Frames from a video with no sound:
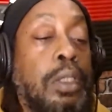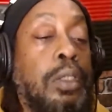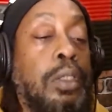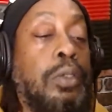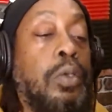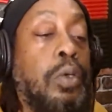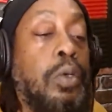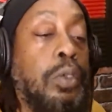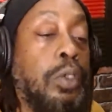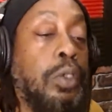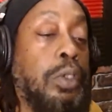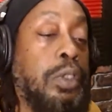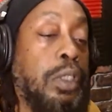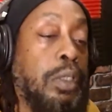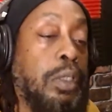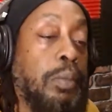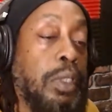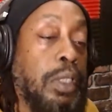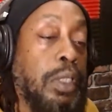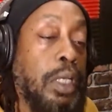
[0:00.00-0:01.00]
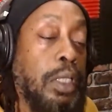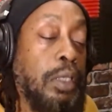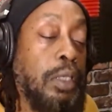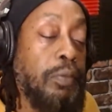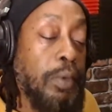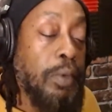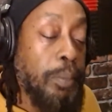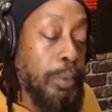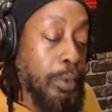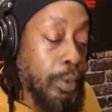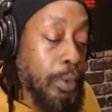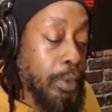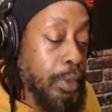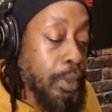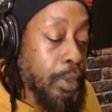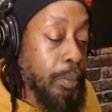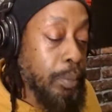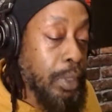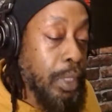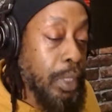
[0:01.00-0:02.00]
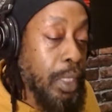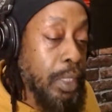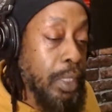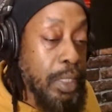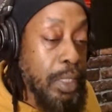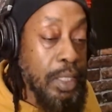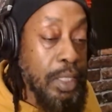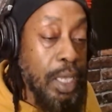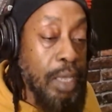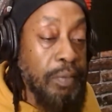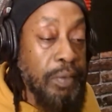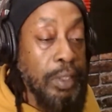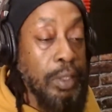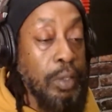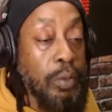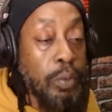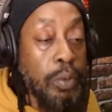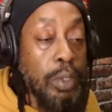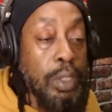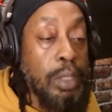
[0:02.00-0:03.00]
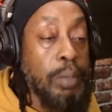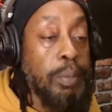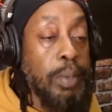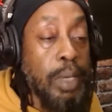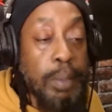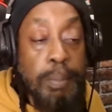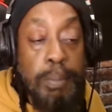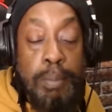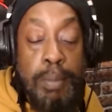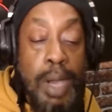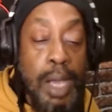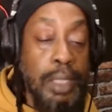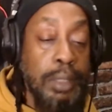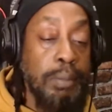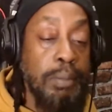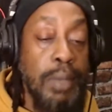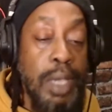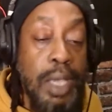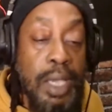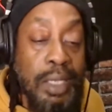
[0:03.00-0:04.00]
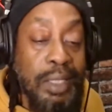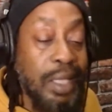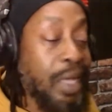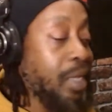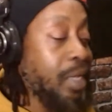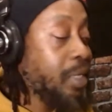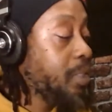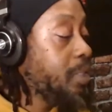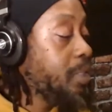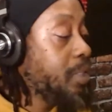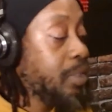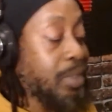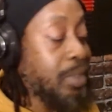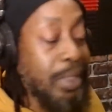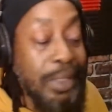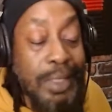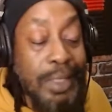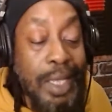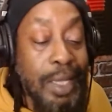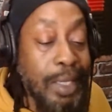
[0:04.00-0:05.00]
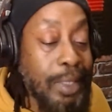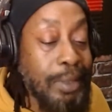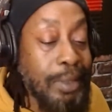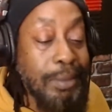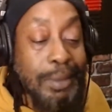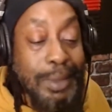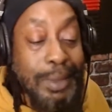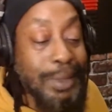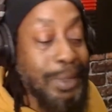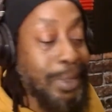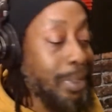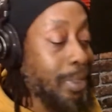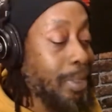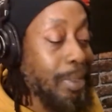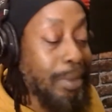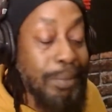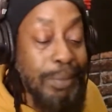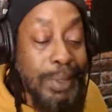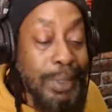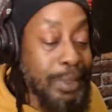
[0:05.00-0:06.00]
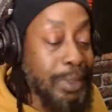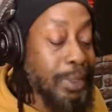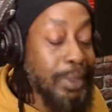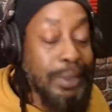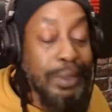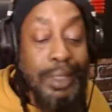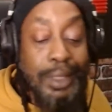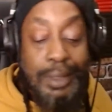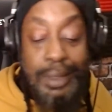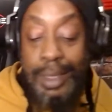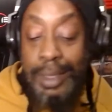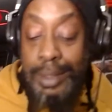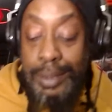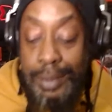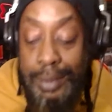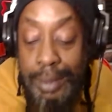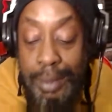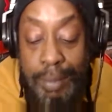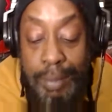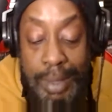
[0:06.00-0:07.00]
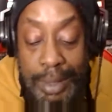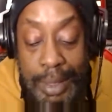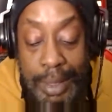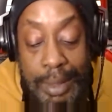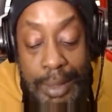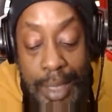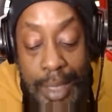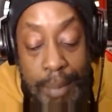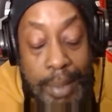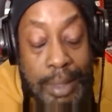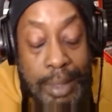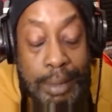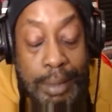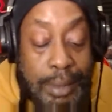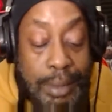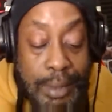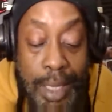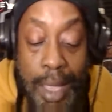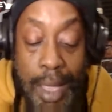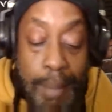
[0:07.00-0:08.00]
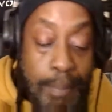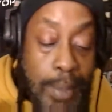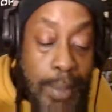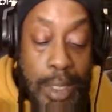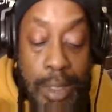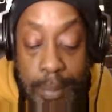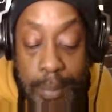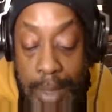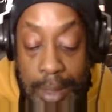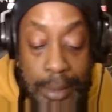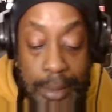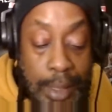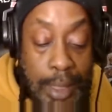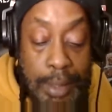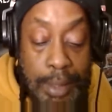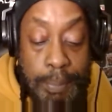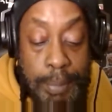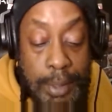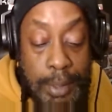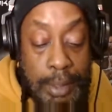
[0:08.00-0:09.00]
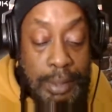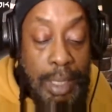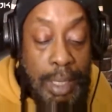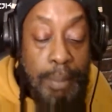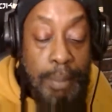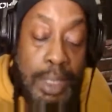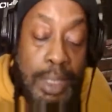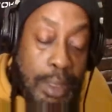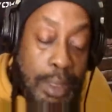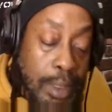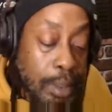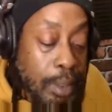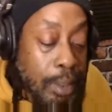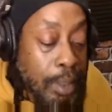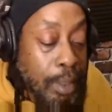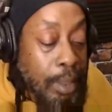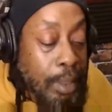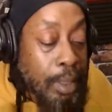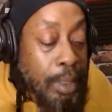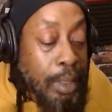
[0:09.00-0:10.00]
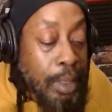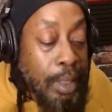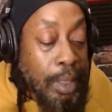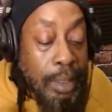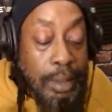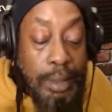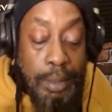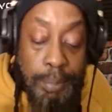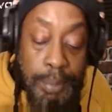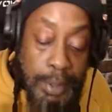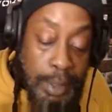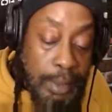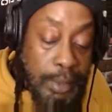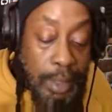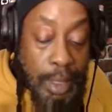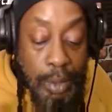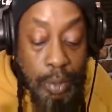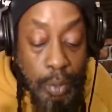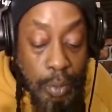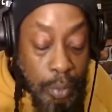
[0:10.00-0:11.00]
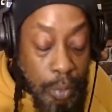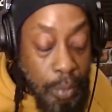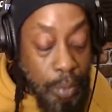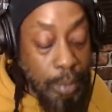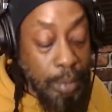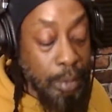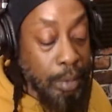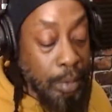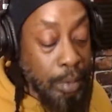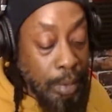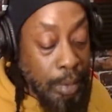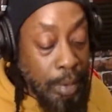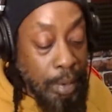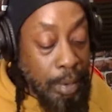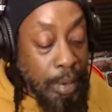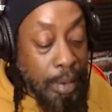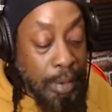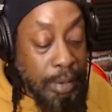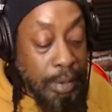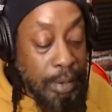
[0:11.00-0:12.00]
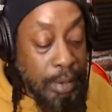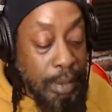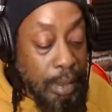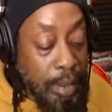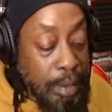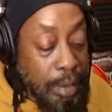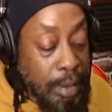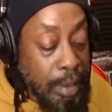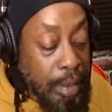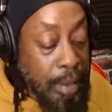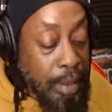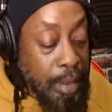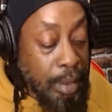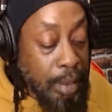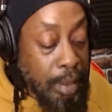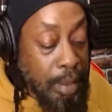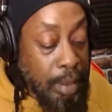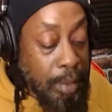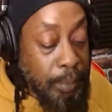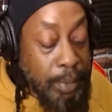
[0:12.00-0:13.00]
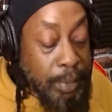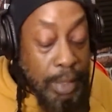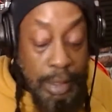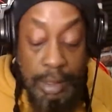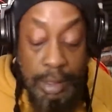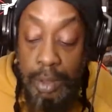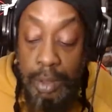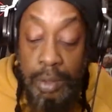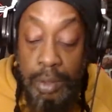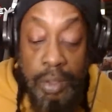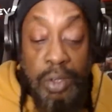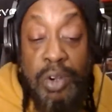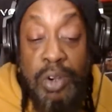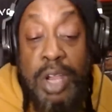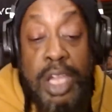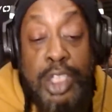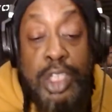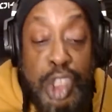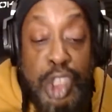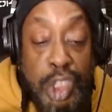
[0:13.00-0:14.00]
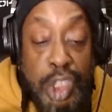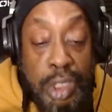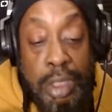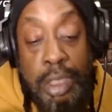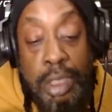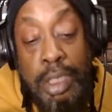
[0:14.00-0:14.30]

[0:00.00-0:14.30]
do the thing, man, I lift up on the thing, man, and ease off of the whole heap of bad mind and hatred and covetousness into the one another, man. Just that build, man, because the place I build you know, and the place I look good. Saying, place I look rich.